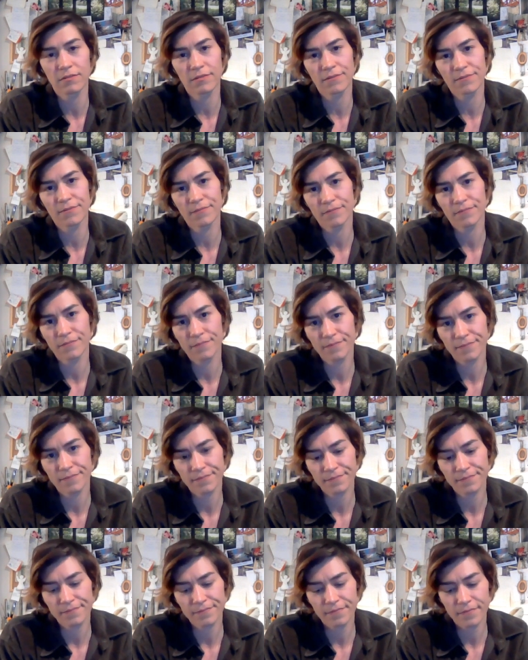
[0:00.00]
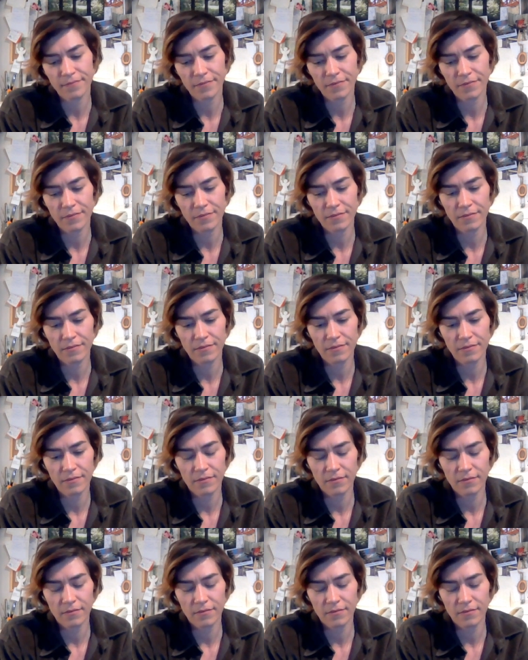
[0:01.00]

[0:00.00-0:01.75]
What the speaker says: Nothing is said.